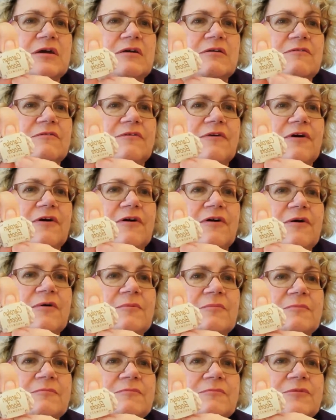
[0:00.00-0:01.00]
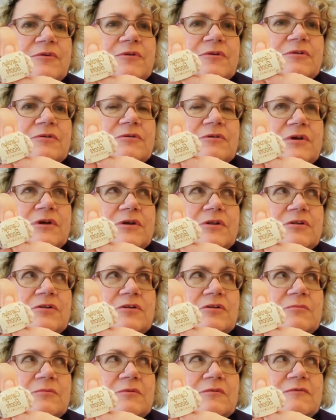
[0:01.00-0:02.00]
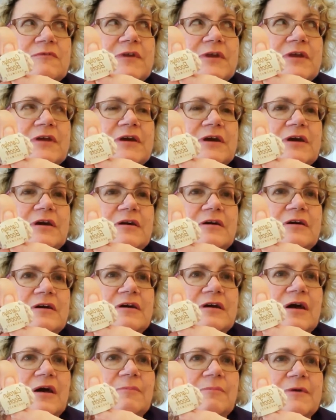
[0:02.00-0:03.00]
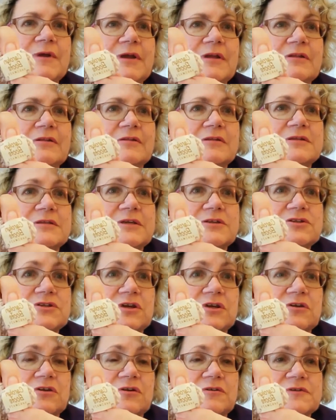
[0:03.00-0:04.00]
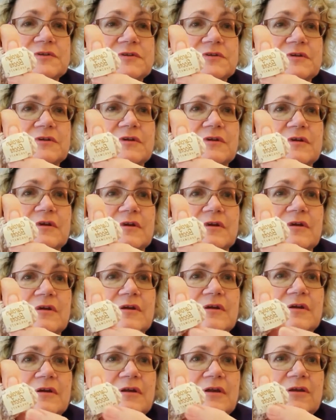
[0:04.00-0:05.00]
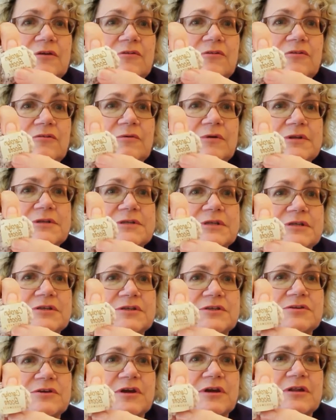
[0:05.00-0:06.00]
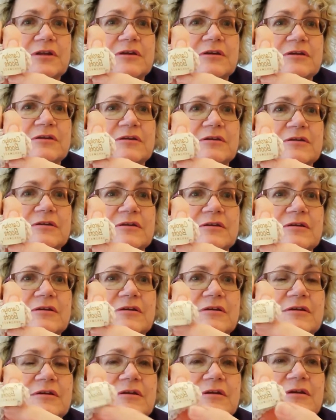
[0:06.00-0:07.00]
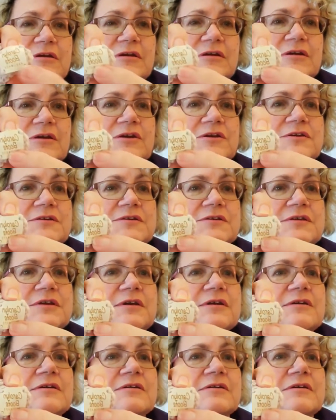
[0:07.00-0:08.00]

from Limifica up in the Sunshine Coast here in Queensland, Australia. So,